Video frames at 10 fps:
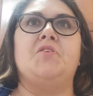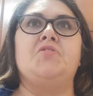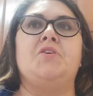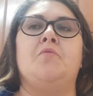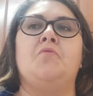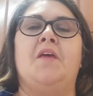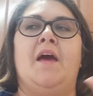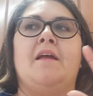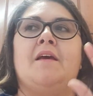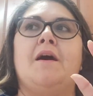she only
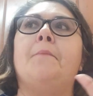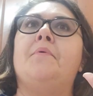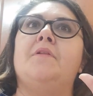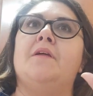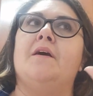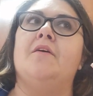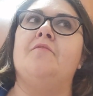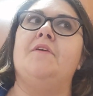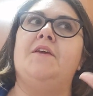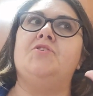had a couple
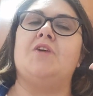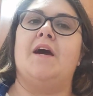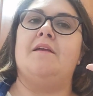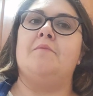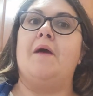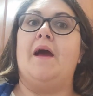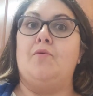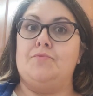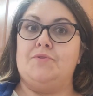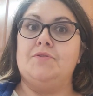of each item
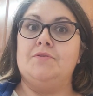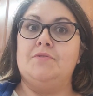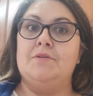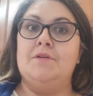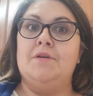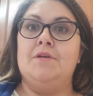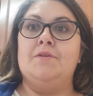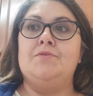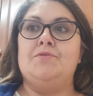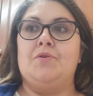out.
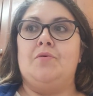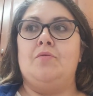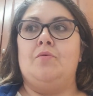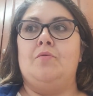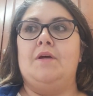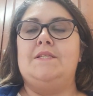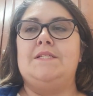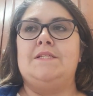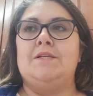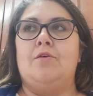So it
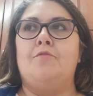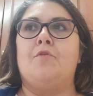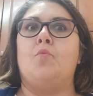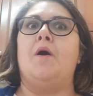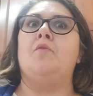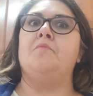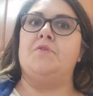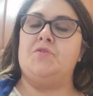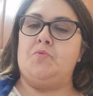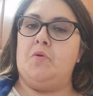didn't overwhelm
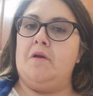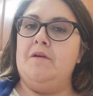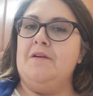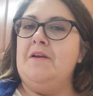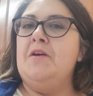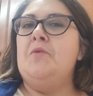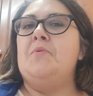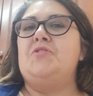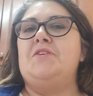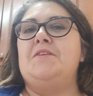the store,
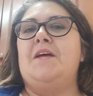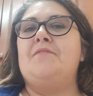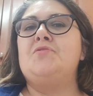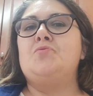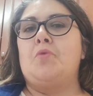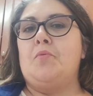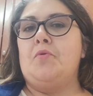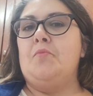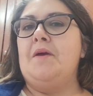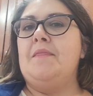but she did have a
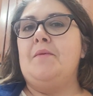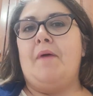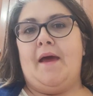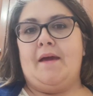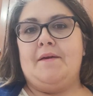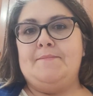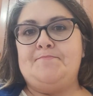storeroom in the back